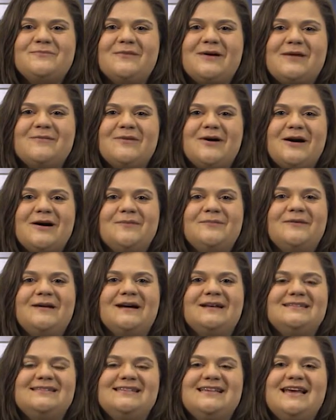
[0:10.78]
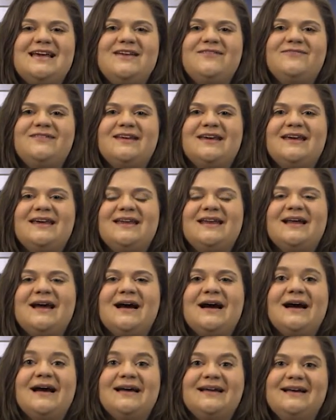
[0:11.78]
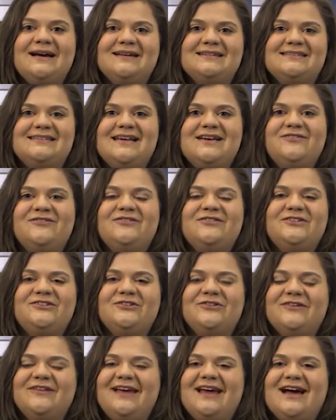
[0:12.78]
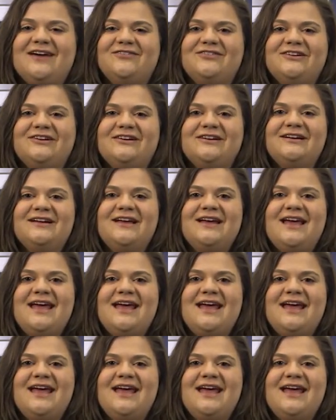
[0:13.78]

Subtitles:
my mom got saved and I got saved shortly after.